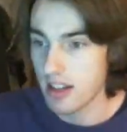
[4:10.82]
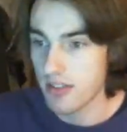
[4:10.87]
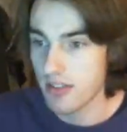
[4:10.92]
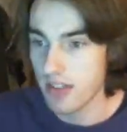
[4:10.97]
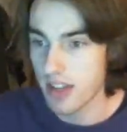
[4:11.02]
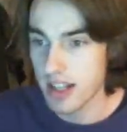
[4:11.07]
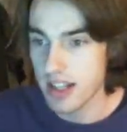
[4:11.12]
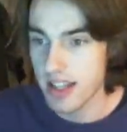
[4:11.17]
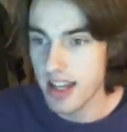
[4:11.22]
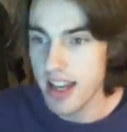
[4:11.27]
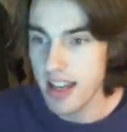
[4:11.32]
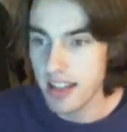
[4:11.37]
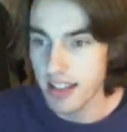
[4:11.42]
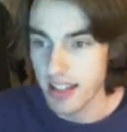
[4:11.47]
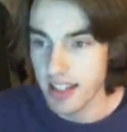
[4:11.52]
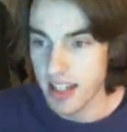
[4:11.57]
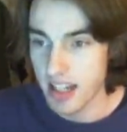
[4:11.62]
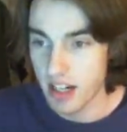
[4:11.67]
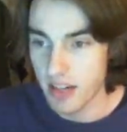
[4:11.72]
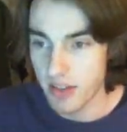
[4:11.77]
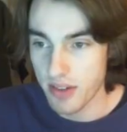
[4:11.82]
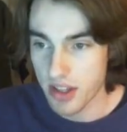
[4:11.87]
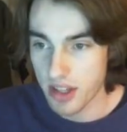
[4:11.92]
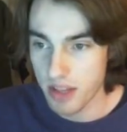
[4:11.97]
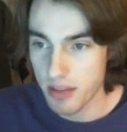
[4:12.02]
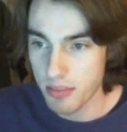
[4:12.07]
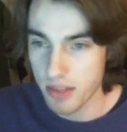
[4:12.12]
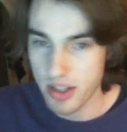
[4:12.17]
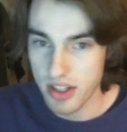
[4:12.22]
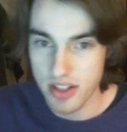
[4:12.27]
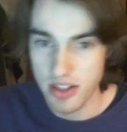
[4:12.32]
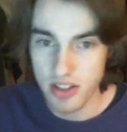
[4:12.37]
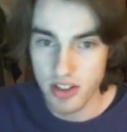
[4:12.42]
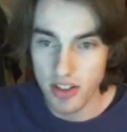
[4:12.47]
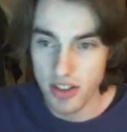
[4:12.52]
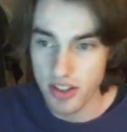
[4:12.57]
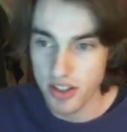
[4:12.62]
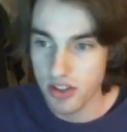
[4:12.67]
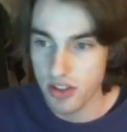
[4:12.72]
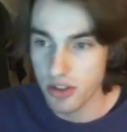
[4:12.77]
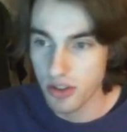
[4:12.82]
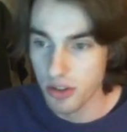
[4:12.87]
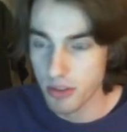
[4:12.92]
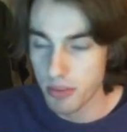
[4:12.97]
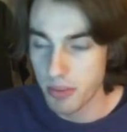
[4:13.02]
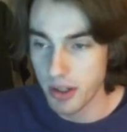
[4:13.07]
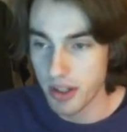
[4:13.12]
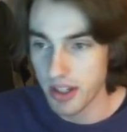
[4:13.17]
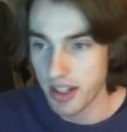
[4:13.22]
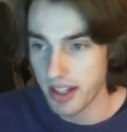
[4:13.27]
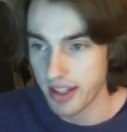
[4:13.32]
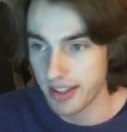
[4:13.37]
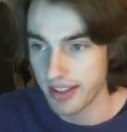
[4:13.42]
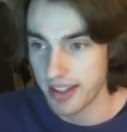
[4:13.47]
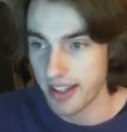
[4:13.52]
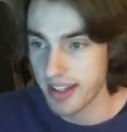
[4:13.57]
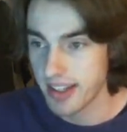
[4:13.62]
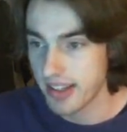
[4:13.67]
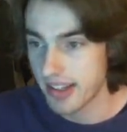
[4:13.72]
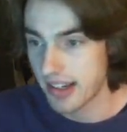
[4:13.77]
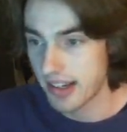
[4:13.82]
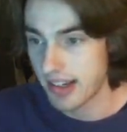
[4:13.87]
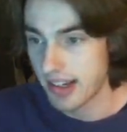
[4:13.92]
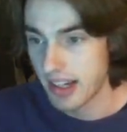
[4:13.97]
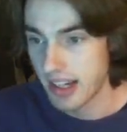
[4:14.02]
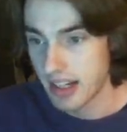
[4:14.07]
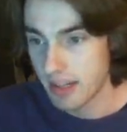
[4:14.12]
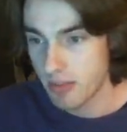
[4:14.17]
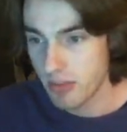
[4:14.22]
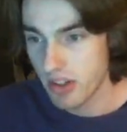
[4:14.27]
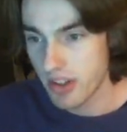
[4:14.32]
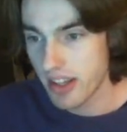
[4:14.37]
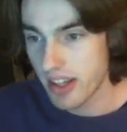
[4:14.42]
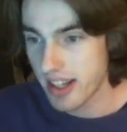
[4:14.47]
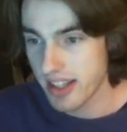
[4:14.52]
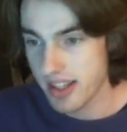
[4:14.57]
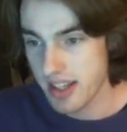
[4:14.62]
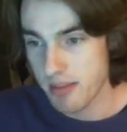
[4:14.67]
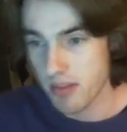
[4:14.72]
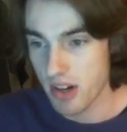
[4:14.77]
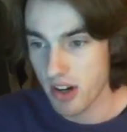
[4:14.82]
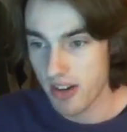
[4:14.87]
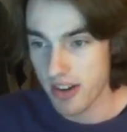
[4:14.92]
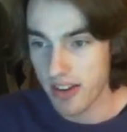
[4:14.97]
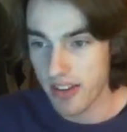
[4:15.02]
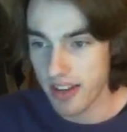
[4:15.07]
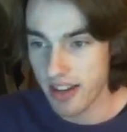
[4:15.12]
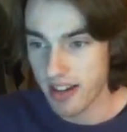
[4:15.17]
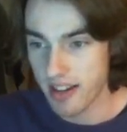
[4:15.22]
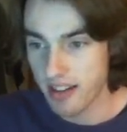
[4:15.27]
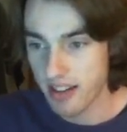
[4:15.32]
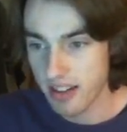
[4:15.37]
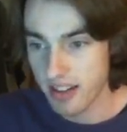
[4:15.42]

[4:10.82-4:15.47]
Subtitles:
if it's hilly and everything, but it's not super hilly, so I'm just thinking somewhere around there.